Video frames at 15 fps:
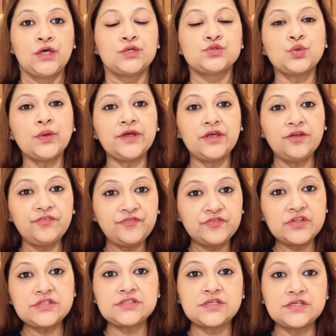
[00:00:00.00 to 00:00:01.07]
So if
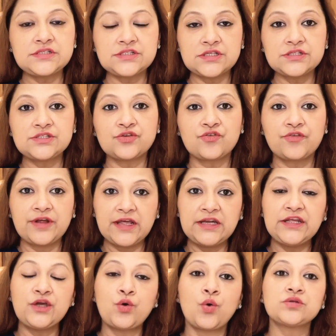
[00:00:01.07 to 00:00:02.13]
the cyst is
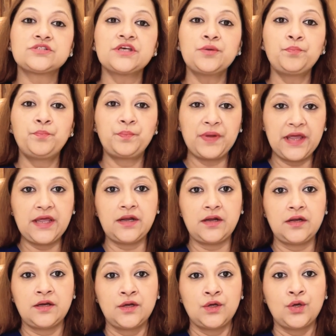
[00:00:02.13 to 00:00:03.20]
really causing
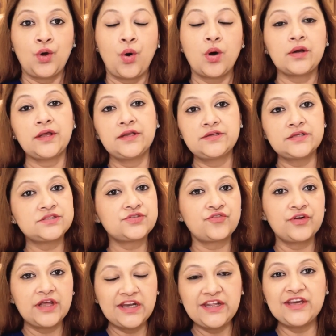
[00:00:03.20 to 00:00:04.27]
pain or it is
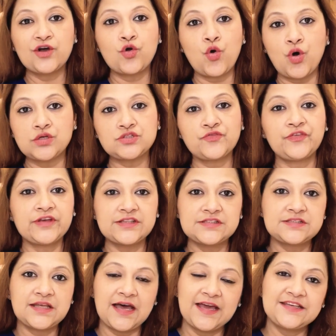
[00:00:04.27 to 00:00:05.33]
really a cause of
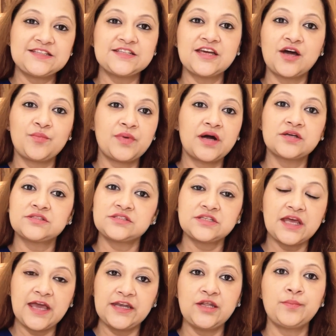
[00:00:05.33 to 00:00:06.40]
anxiety
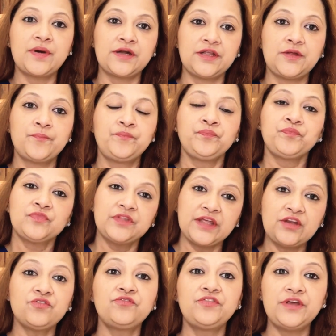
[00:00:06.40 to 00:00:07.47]
amongst anybody,
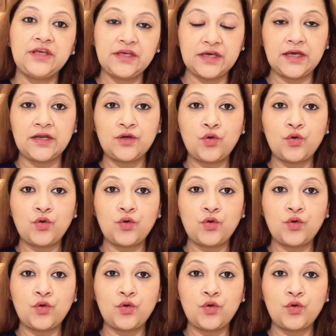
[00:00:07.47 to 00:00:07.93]
then we can